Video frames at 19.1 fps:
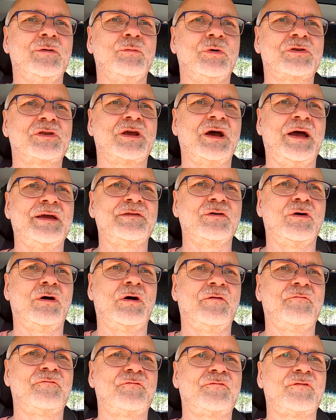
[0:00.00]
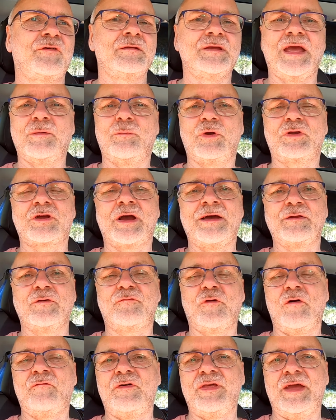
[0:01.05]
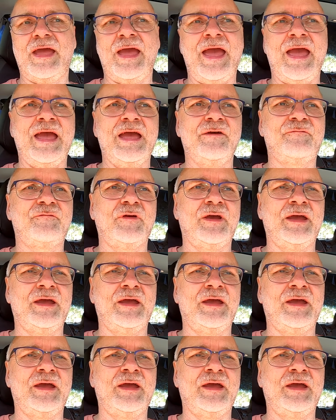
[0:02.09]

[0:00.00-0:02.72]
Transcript: what kind of offer they have.